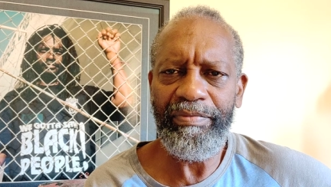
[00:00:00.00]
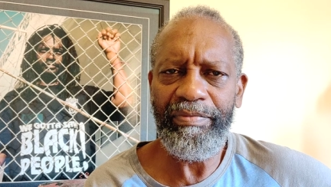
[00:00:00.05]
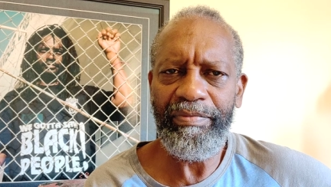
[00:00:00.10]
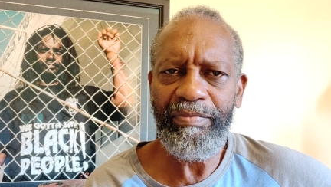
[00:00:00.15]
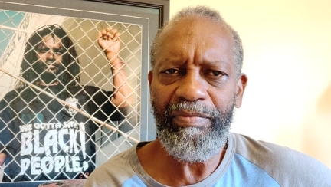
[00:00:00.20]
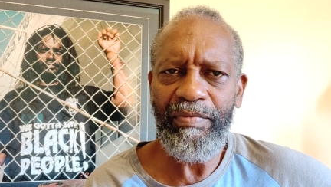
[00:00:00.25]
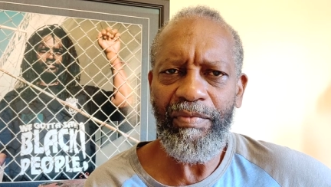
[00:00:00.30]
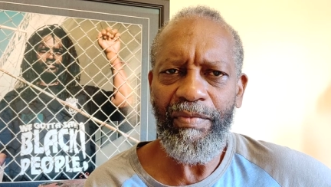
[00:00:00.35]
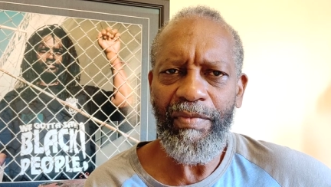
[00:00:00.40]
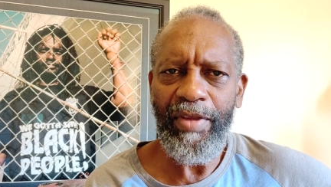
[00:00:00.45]

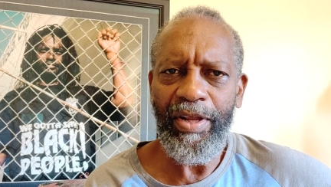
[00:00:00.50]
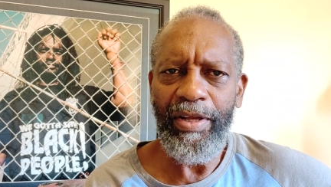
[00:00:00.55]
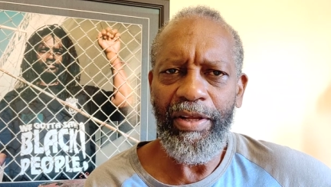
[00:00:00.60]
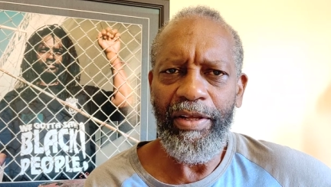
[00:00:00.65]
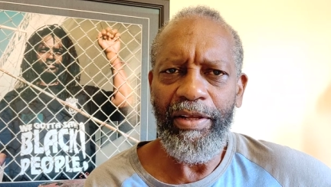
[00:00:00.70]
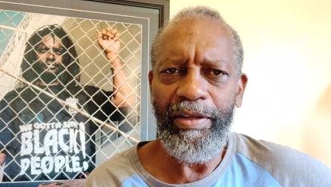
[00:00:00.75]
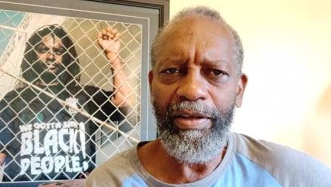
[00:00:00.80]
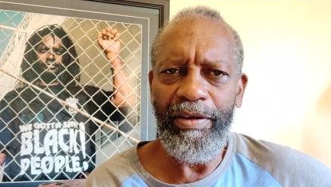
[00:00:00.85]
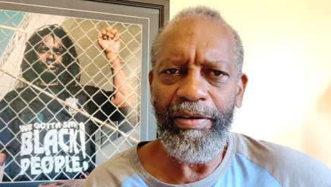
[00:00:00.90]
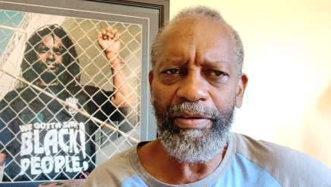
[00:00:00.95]

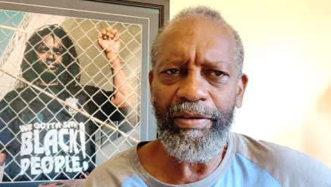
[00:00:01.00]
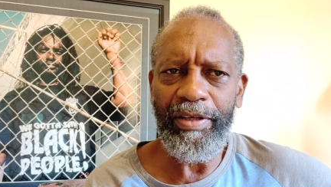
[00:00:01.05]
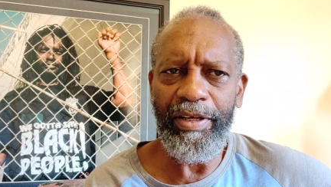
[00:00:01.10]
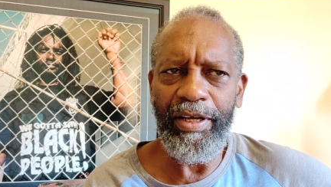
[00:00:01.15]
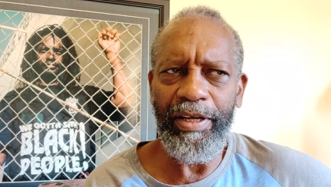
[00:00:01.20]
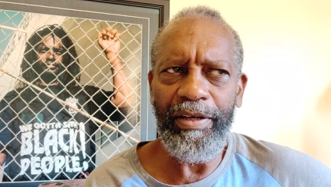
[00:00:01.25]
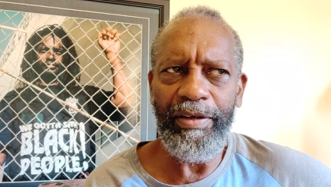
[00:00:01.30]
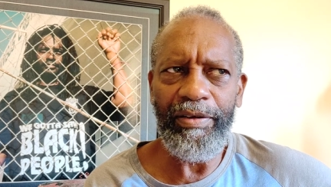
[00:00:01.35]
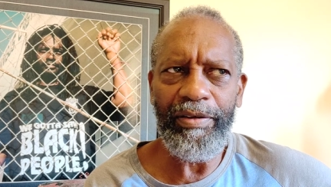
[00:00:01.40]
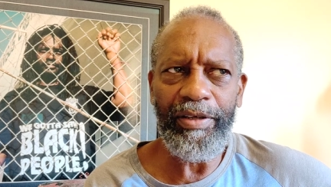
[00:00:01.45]
mm-hmm.
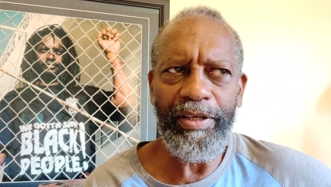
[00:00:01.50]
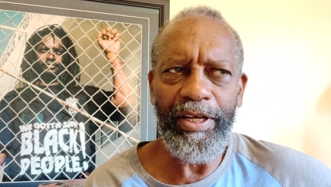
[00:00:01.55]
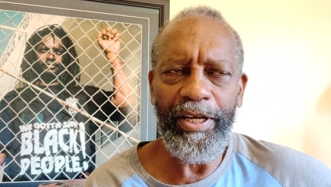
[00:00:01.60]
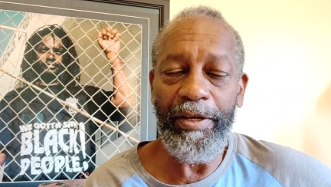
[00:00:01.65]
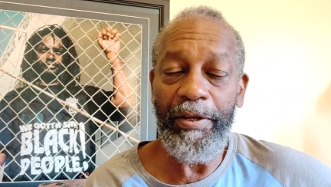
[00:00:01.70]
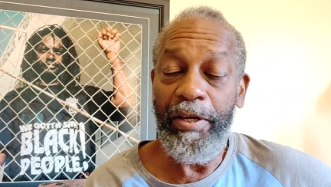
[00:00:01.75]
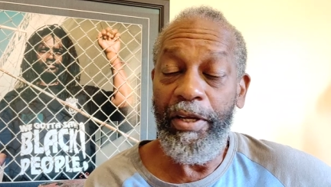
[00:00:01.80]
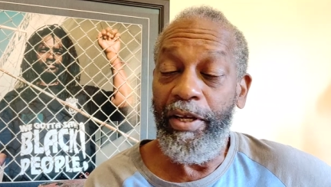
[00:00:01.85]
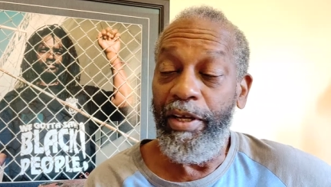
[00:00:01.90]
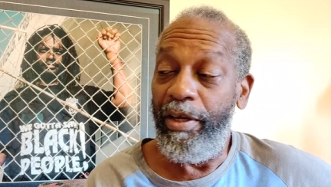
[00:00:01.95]
Okay,
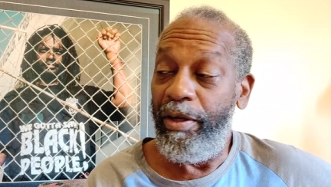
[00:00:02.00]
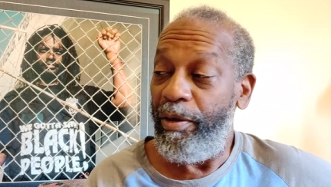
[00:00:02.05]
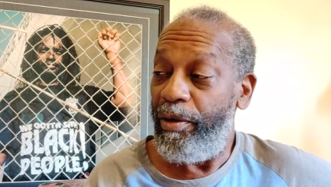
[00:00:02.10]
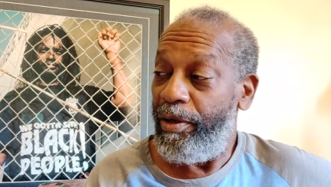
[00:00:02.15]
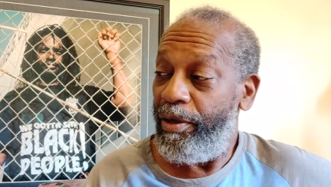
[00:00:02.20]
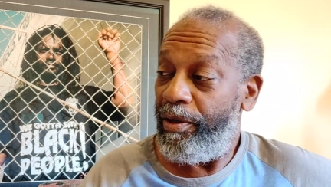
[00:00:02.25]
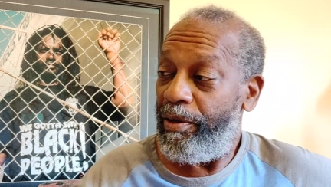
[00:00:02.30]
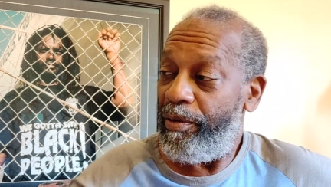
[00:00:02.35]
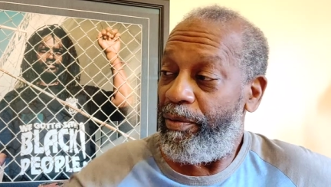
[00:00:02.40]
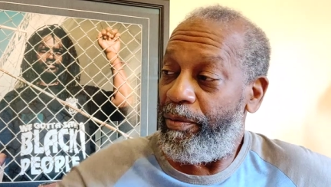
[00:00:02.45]
okay. You
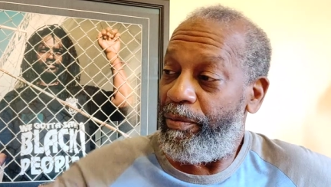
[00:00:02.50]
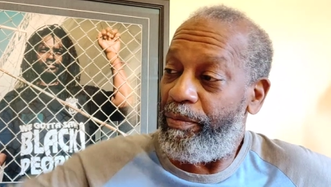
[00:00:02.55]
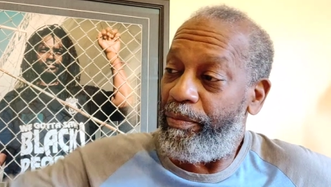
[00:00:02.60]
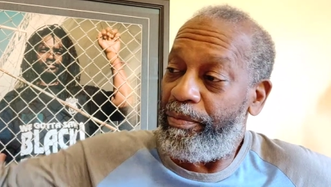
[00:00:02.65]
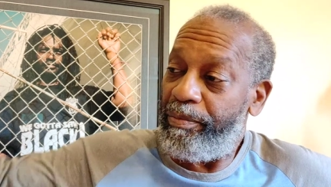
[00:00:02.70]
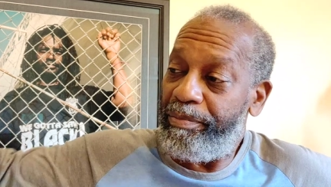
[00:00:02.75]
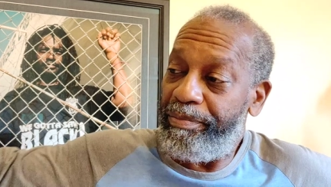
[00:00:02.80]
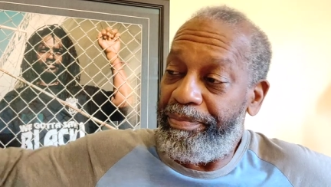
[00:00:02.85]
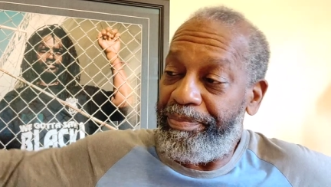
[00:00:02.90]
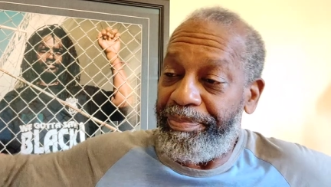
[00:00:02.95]
see?
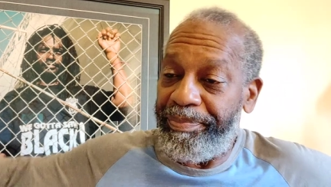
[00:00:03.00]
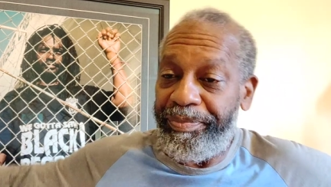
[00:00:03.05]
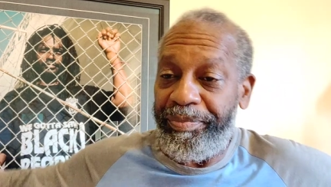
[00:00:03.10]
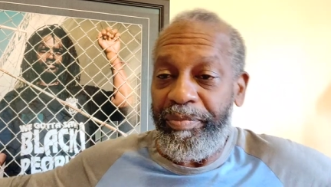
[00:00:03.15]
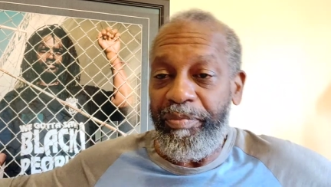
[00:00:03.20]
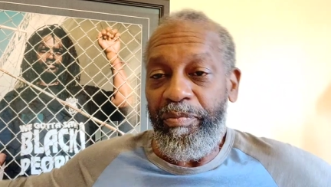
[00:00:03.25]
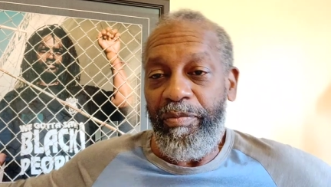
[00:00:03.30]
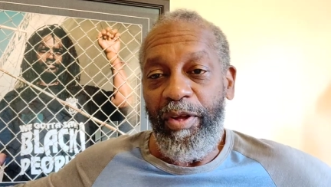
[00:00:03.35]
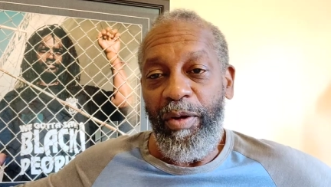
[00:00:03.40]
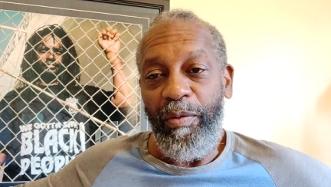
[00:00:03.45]
Mm.
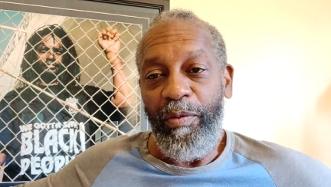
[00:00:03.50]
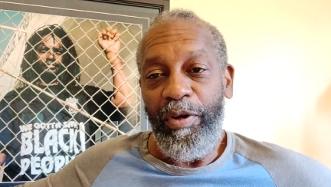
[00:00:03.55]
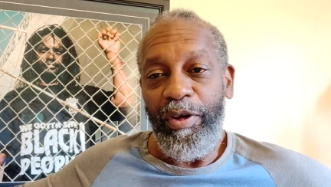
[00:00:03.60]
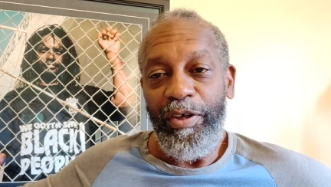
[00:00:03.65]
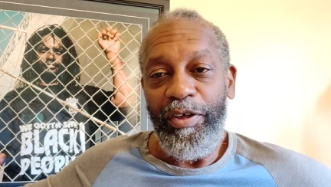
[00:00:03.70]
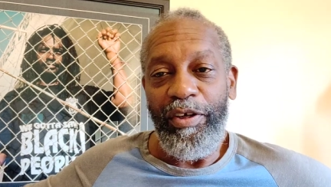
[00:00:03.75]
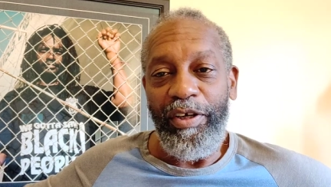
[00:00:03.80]
Well,